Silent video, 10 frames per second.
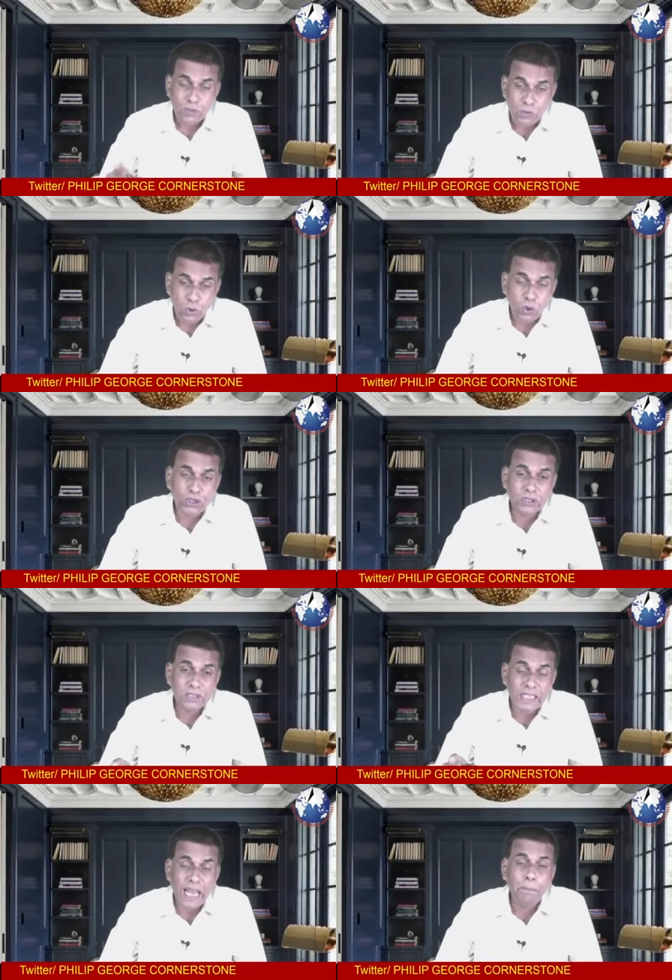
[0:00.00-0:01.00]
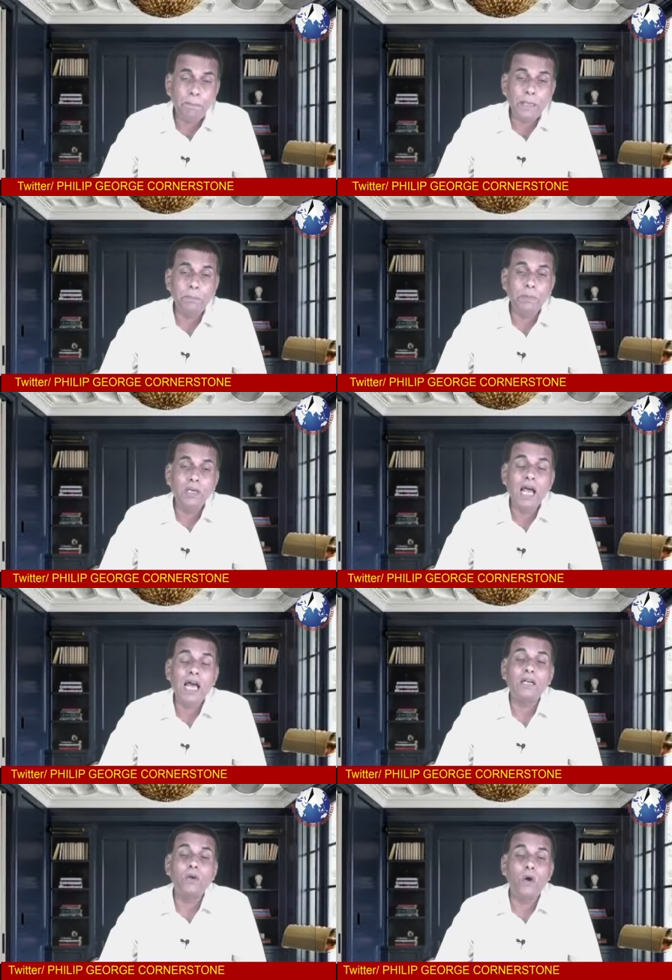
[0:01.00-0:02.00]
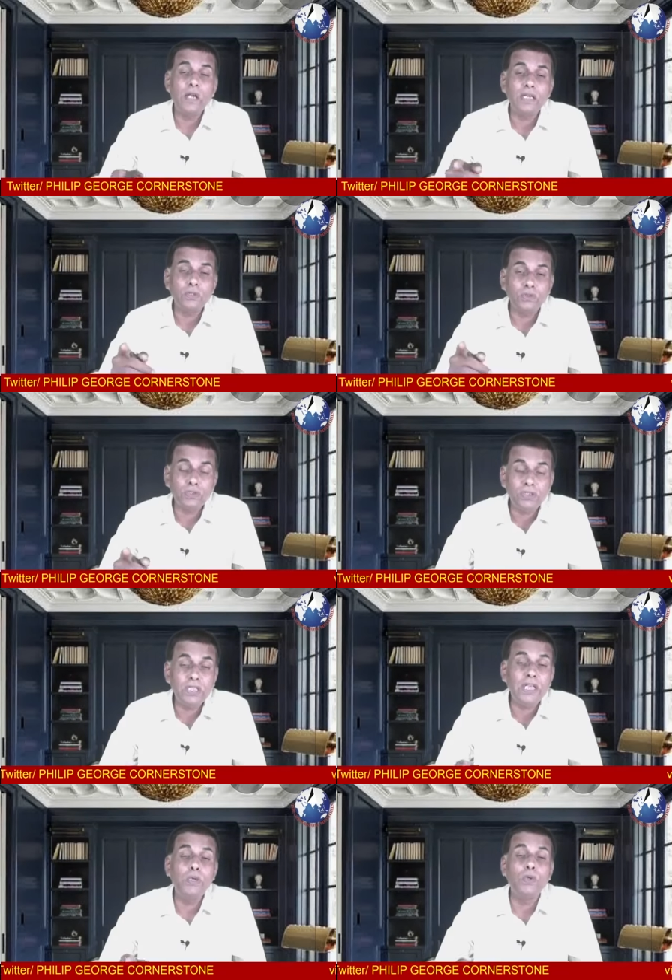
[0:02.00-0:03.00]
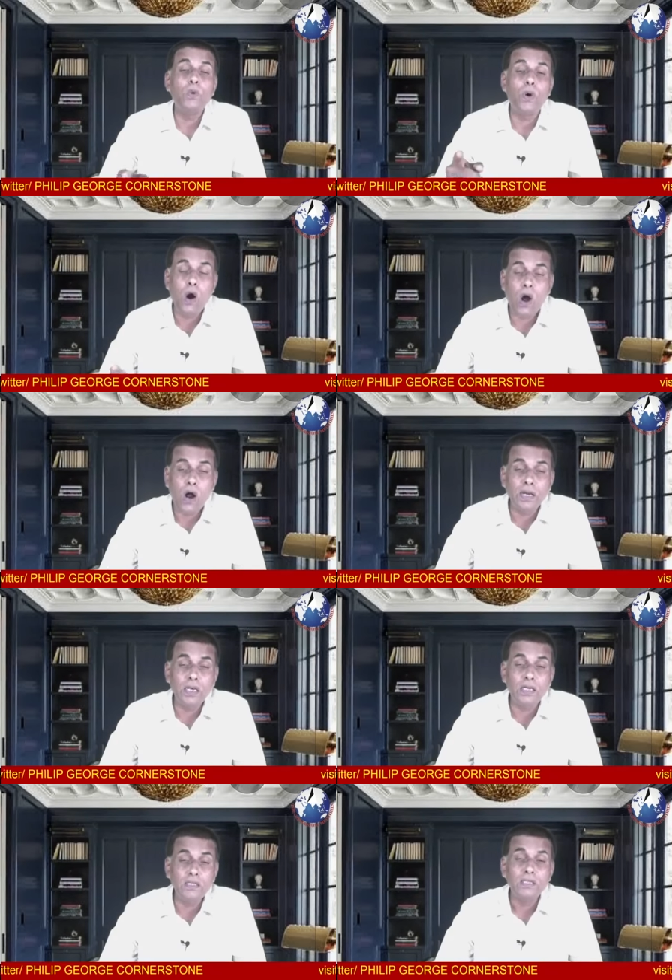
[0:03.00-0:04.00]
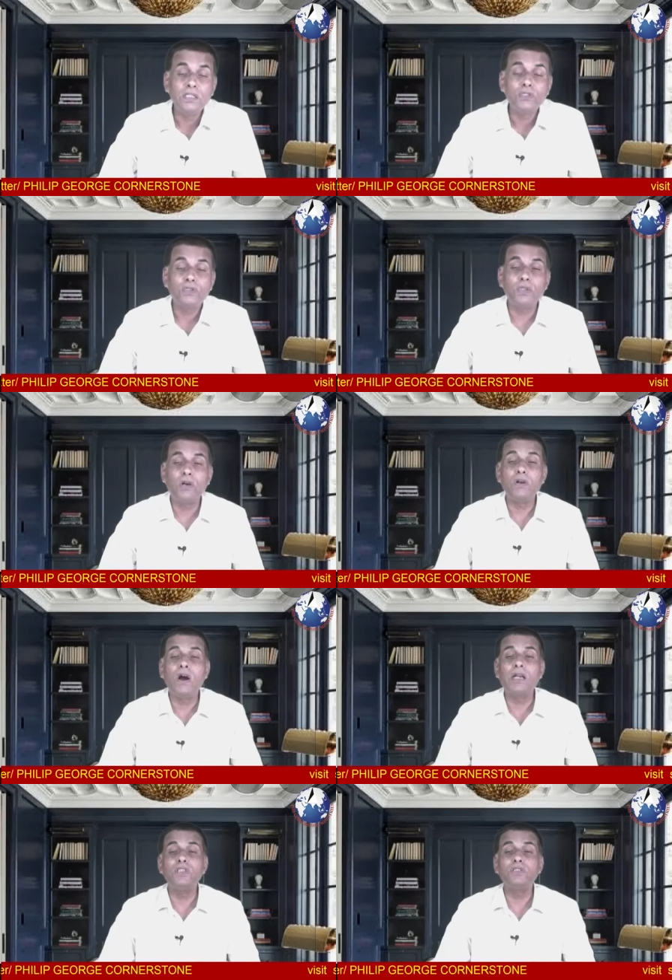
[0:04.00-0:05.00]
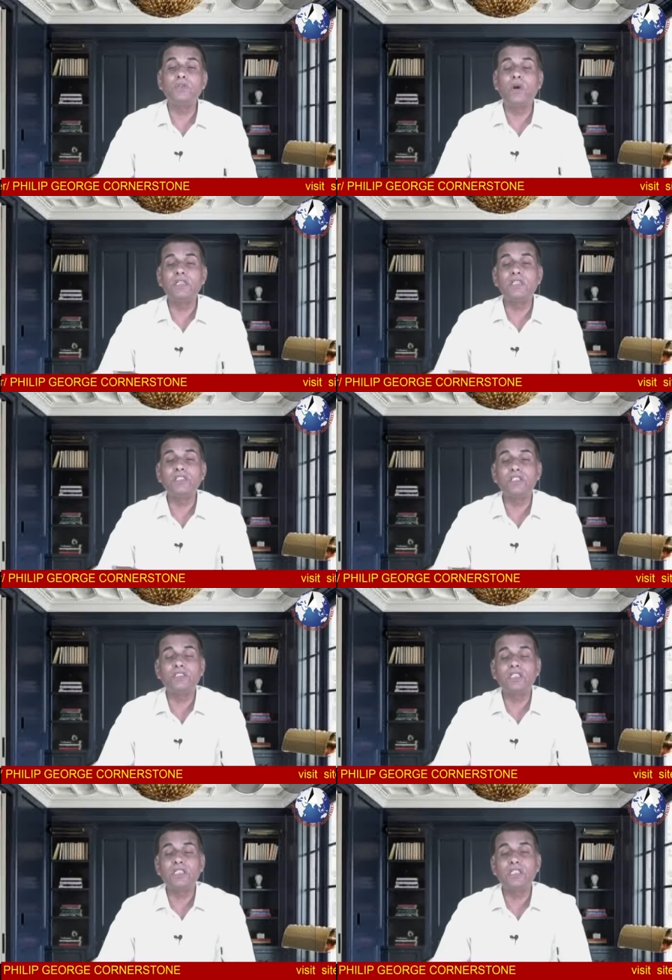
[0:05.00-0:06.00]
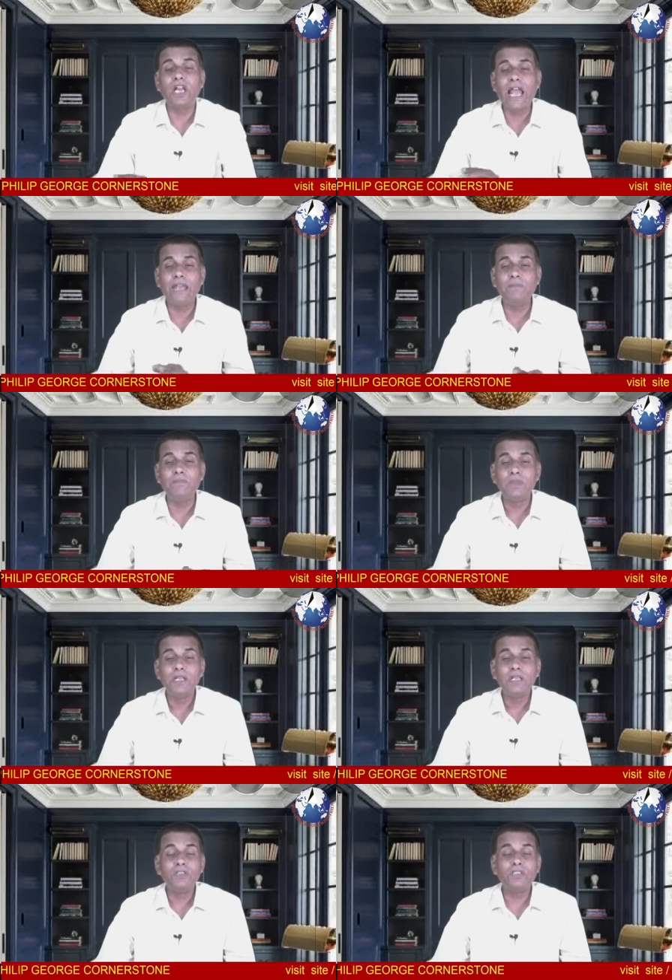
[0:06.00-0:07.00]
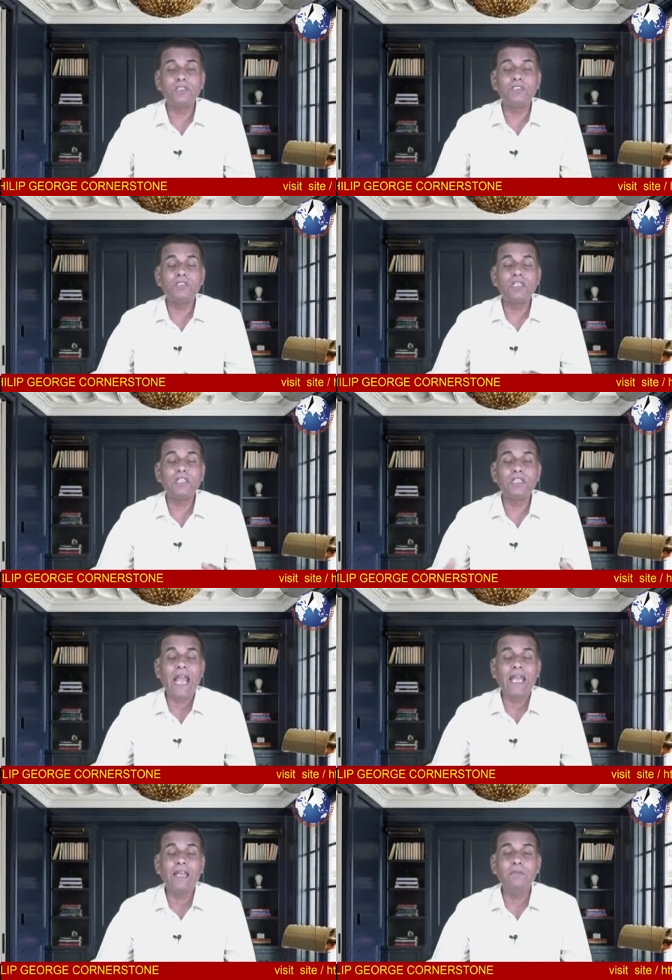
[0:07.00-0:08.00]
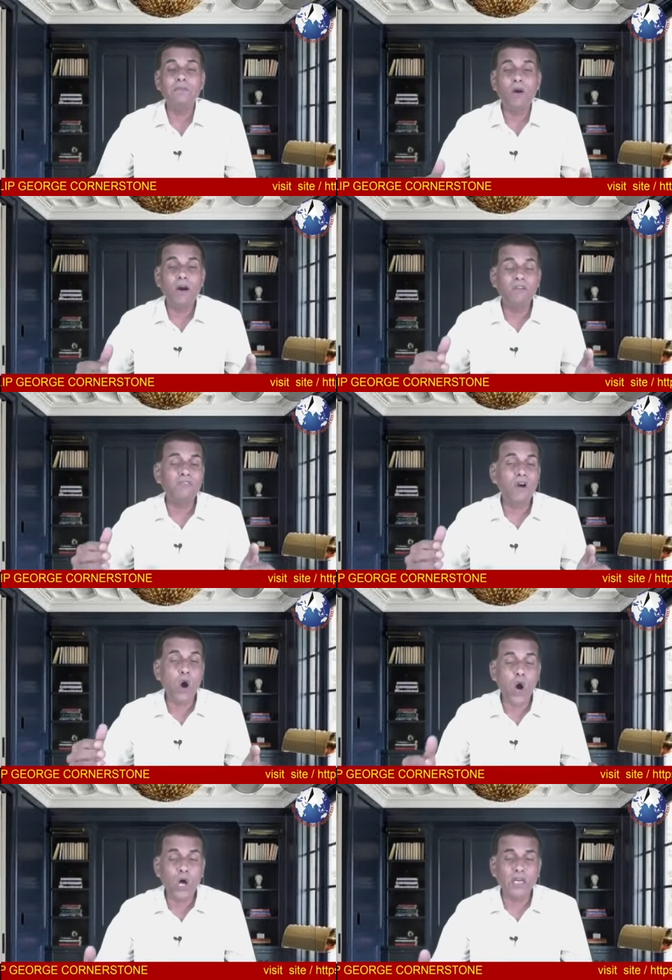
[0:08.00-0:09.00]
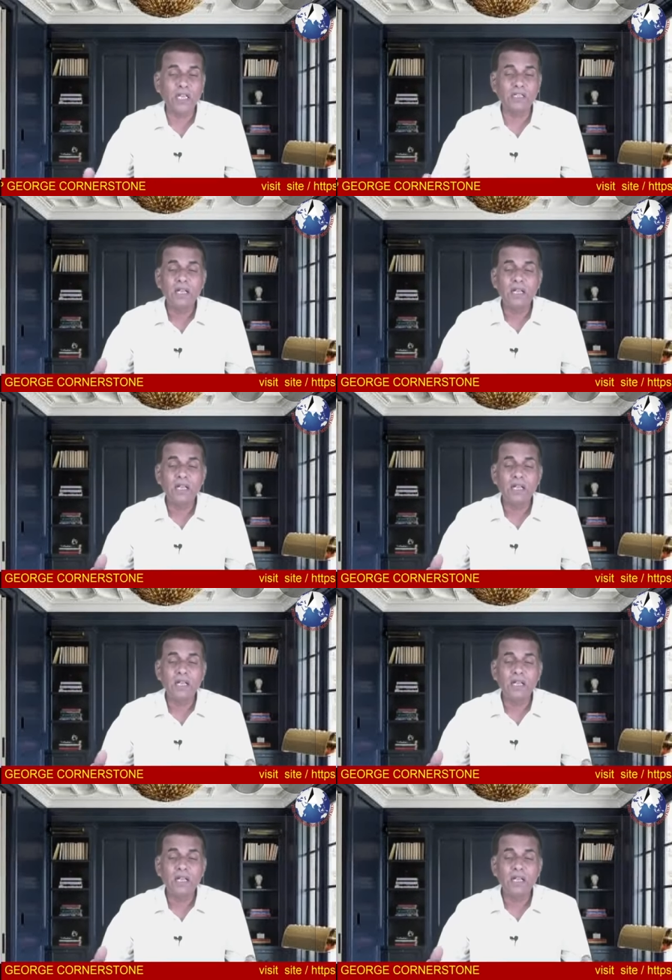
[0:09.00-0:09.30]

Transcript: those same people are going to see you honored so god is going this is the time this is the time of honor